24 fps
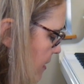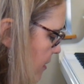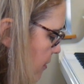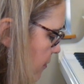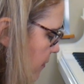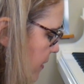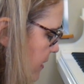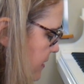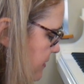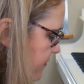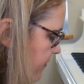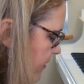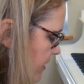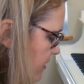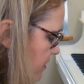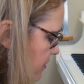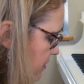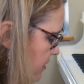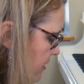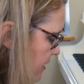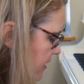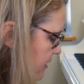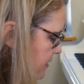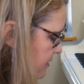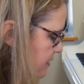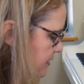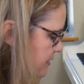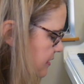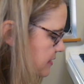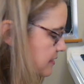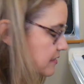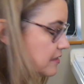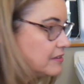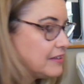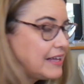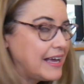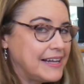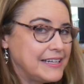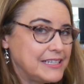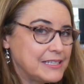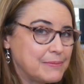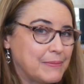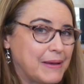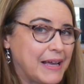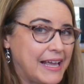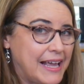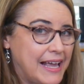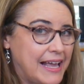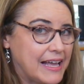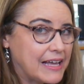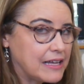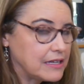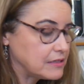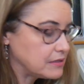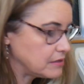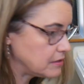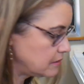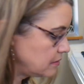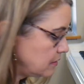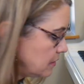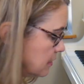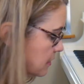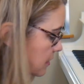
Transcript: Whereas if I do this, this aligns my hand.